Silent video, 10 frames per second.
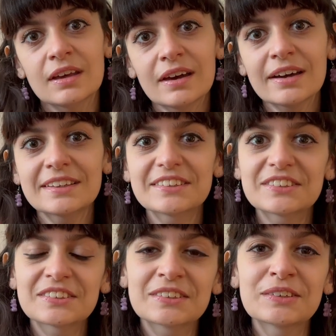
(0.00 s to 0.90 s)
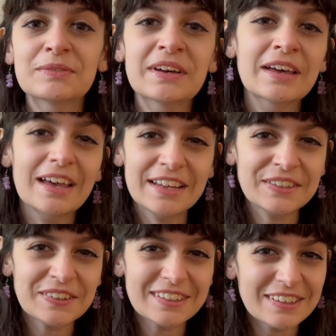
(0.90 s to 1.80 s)
Hi YouTube!
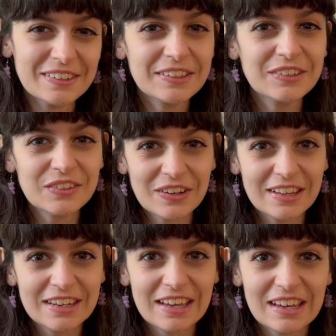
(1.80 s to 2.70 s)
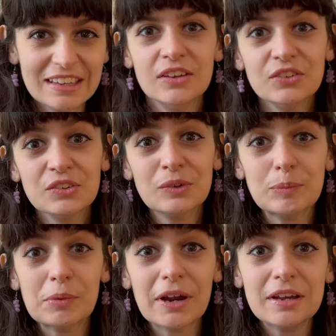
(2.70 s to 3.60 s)
Anyone going on holiday? Short
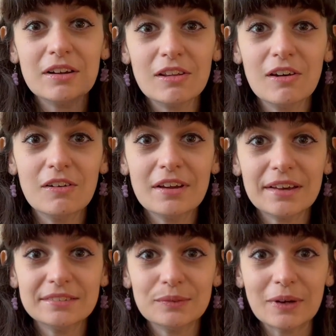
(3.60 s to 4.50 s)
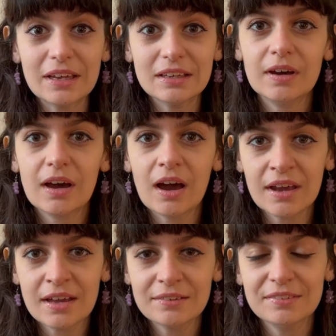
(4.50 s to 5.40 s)
break or long getaway? I
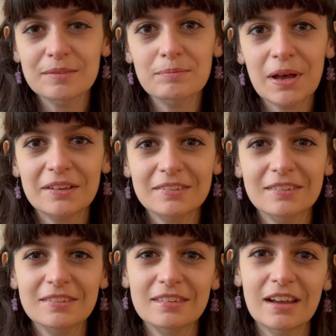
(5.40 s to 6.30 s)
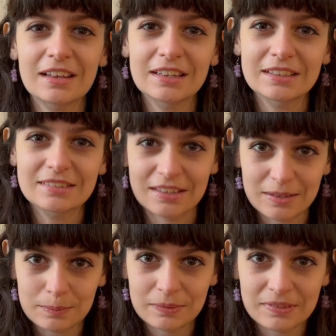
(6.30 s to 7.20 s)
have some personal styling
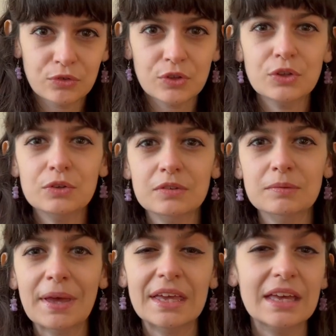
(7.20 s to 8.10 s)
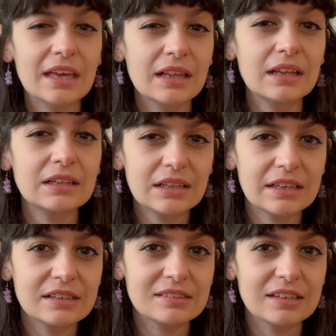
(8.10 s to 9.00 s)
tips for you to make it a little
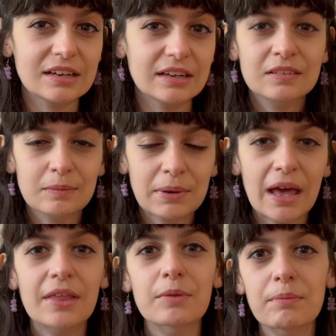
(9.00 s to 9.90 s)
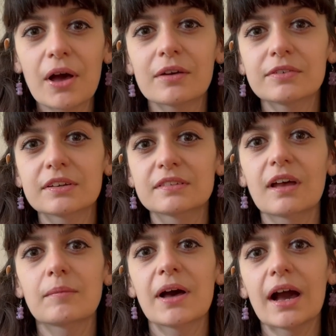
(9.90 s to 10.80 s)
easier to plan the perfect
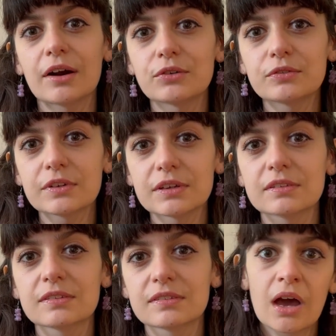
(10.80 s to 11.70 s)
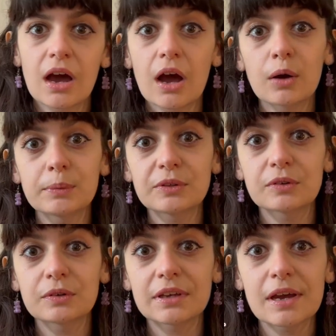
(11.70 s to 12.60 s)
summer outfits. I'll be
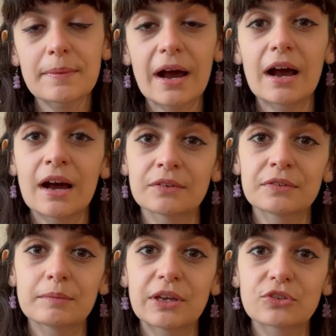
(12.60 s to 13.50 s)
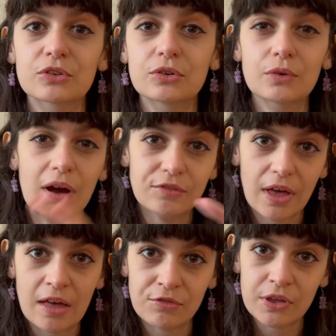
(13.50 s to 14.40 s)
talking about how to make sure you have
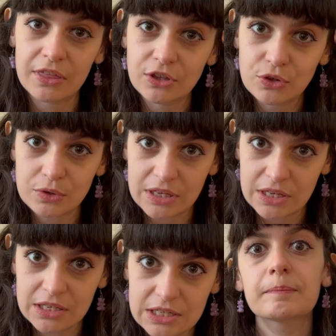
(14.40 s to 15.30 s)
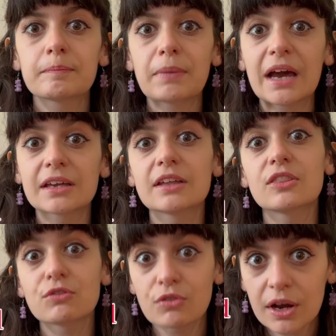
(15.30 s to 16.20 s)
everything you need, packing
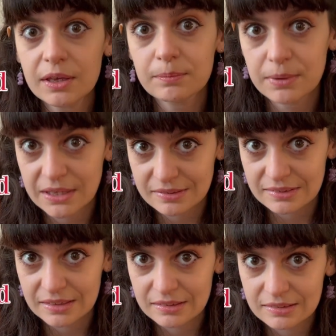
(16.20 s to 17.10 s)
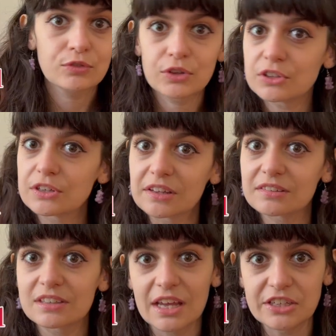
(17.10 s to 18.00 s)
the right pieces for your
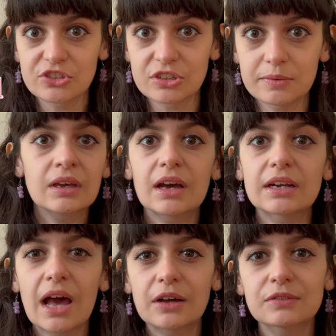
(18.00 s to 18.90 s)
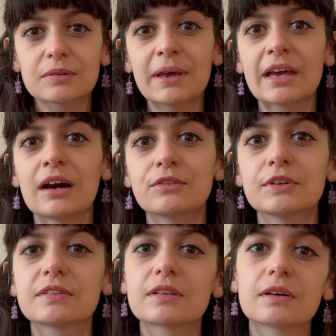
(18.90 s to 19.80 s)
destination, and how to make
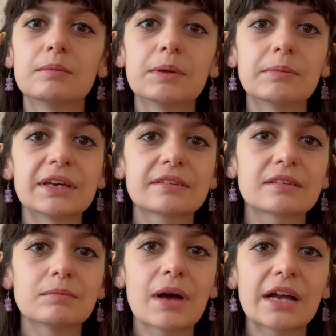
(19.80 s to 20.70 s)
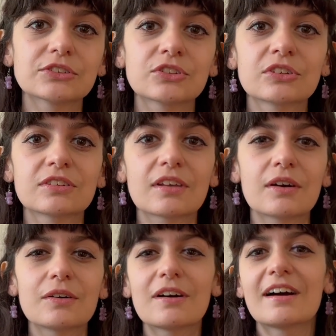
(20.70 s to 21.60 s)
outfits that can be mixed and matched.
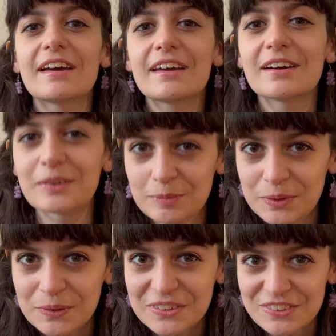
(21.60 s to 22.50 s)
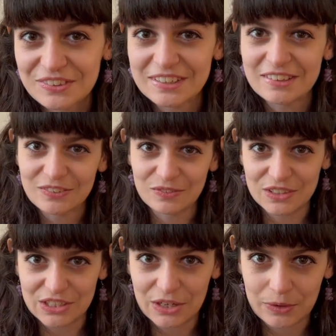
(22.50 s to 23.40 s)
So I hope you enjoy this
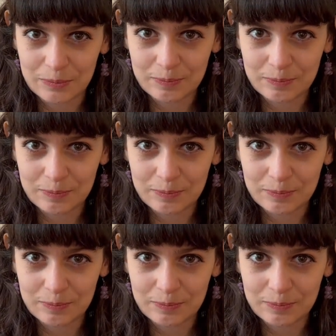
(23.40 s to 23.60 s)
video.